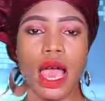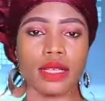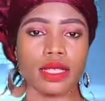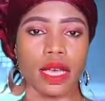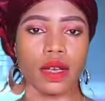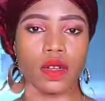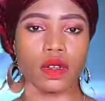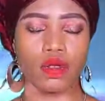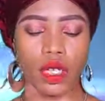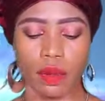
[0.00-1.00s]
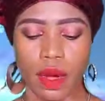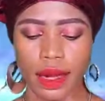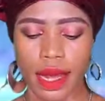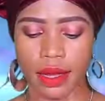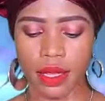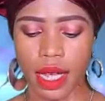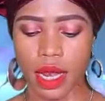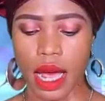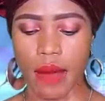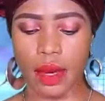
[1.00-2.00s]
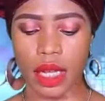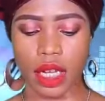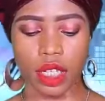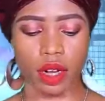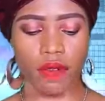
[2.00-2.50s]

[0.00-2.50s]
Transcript: as second respondent in the application